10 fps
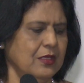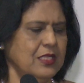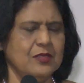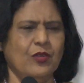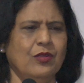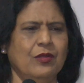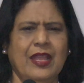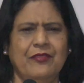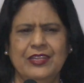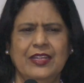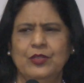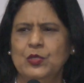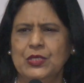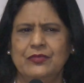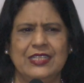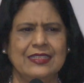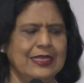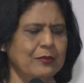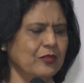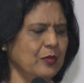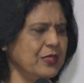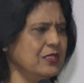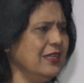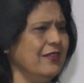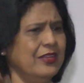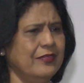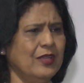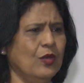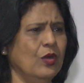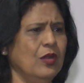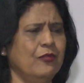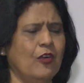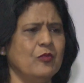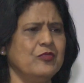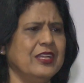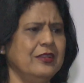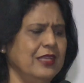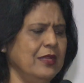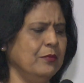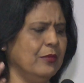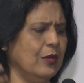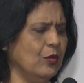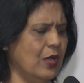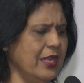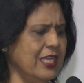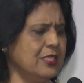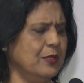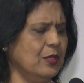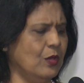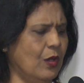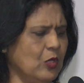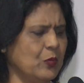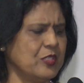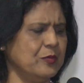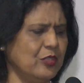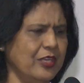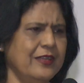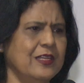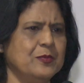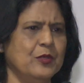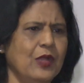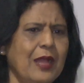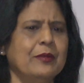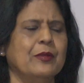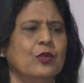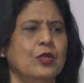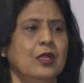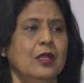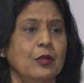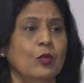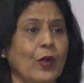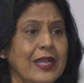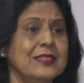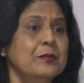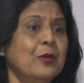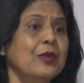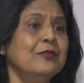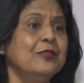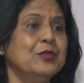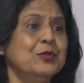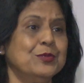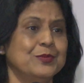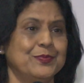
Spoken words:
This is all, every day we do it, we take the name of the patient, everywhere, all forms you get name, borough, age borough, occupation borough, address borough, habit borough. But why is it important for you?